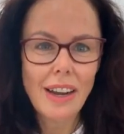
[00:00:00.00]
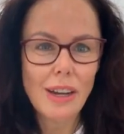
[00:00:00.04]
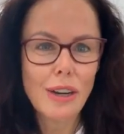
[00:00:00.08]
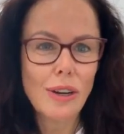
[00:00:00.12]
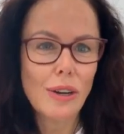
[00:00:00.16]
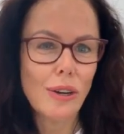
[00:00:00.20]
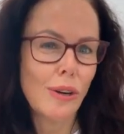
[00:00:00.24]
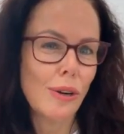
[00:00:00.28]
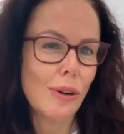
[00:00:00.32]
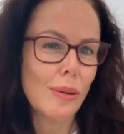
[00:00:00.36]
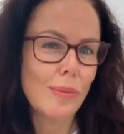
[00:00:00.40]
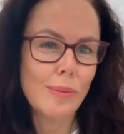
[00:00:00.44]
I
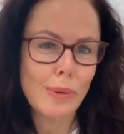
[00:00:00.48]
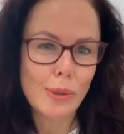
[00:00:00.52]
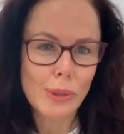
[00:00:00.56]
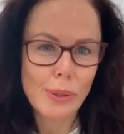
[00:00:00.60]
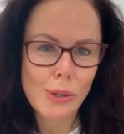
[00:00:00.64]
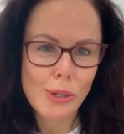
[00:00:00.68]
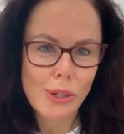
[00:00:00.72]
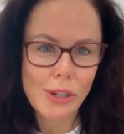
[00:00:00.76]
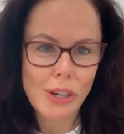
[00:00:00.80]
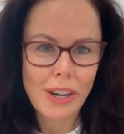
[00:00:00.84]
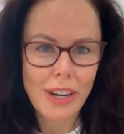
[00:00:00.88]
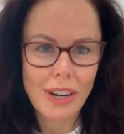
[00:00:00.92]
call
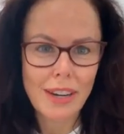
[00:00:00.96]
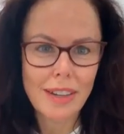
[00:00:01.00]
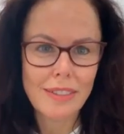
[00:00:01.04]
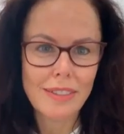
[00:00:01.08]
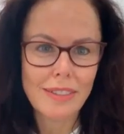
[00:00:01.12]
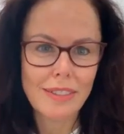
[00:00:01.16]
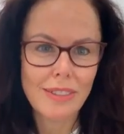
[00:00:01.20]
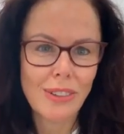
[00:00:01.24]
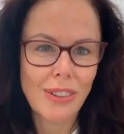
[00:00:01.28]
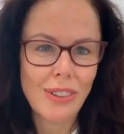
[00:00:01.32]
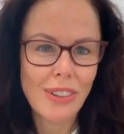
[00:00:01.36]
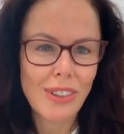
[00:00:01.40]
bullshit
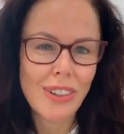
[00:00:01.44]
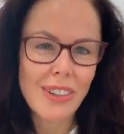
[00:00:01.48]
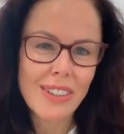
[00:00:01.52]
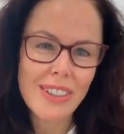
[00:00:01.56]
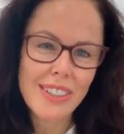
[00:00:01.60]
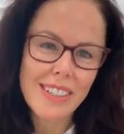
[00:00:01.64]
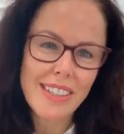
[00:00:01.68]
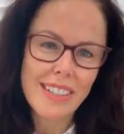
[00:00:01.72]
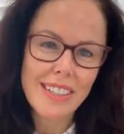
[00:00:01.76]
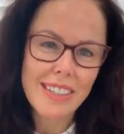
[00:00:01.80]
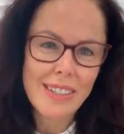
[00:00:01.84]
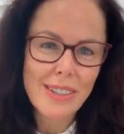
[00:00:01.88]
on
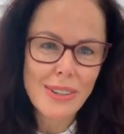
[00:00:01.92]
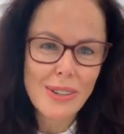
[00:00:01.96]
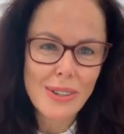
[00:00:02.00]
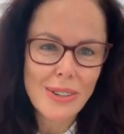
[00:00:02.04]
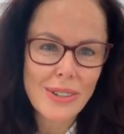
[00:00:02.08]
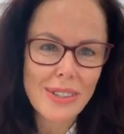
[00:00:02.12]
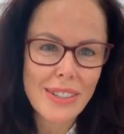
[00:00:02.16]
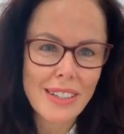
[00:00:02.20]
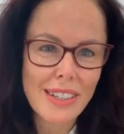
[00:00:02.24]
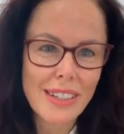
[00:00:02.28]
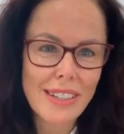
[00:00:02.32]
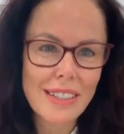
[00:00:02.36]
those
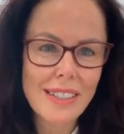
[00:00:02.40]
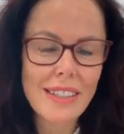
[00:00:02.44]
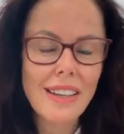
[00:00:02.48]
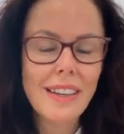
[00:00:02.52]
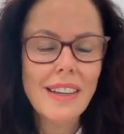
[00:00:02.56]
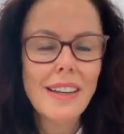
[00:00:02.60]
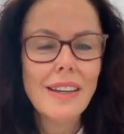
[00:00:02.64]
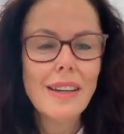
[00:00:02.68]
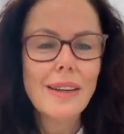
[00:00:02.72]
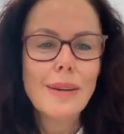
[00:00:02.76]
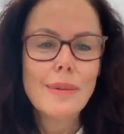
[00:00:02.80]
excuses?